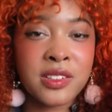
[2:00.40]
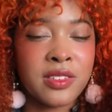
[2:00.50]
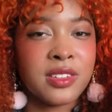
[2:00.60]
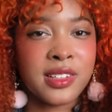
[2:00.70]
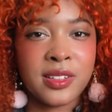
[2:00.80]
of
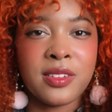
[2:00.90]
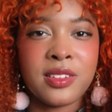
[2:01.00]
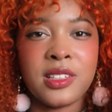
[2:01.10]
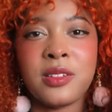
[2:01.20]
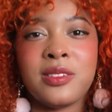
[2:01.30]
the
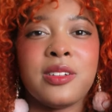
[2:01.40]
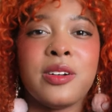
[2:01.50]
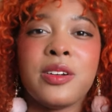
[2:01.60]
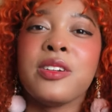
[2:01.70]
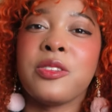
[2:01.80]
skills that you
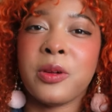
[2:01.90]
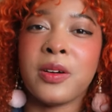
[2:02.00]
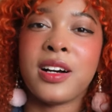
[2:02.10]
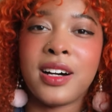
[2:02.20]
learned throughout